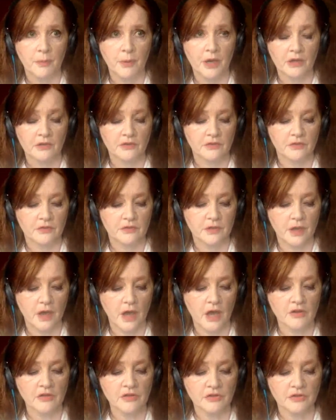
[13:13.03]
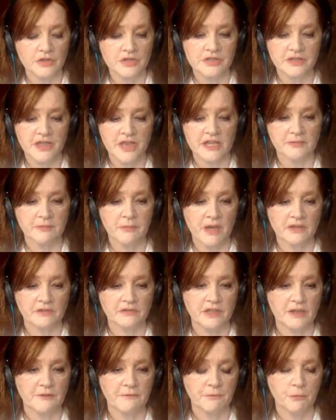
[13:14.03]
but
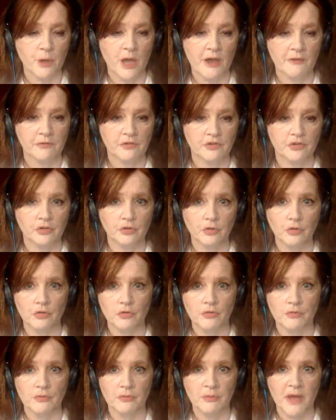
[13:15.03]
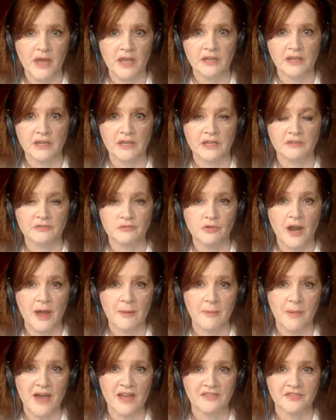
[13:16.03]
understatement if we have too many
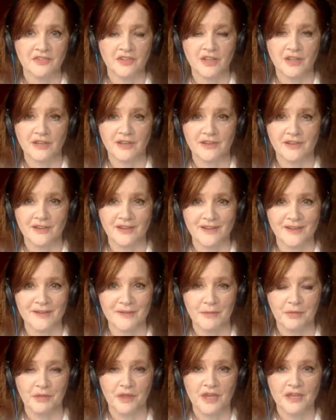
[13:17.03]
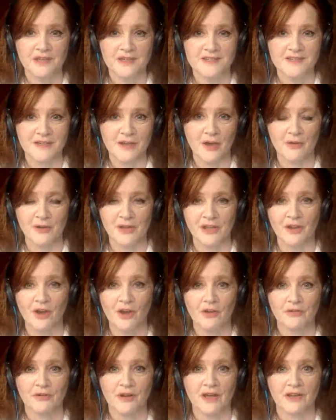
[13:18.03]
dramatic things
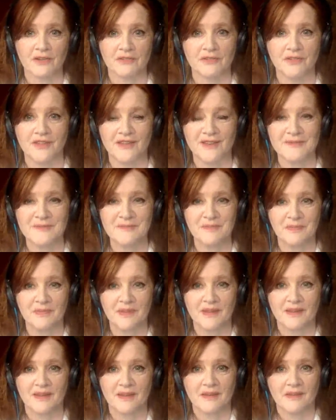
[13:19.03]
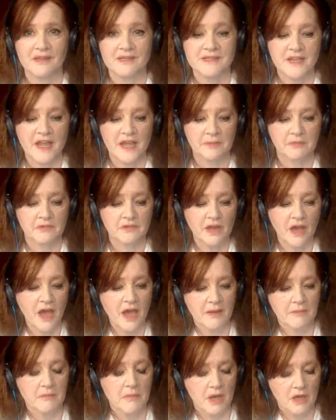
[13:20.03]
going on at the same
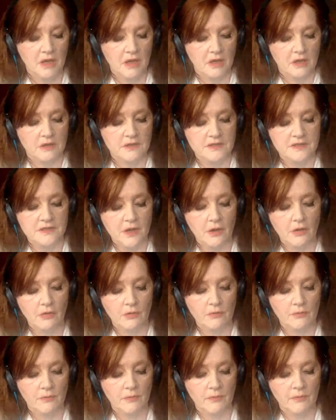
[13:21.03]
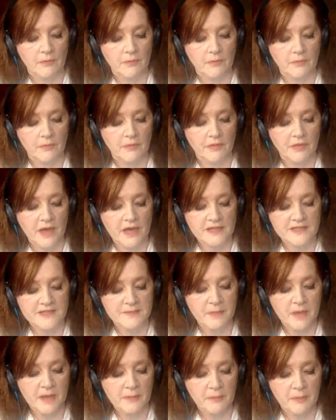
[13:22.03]
time. So
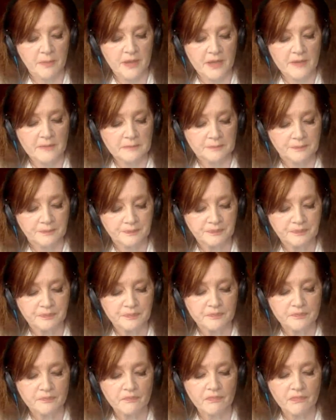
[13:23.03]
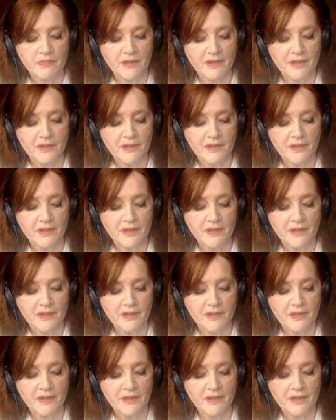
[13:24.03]
that's maybe,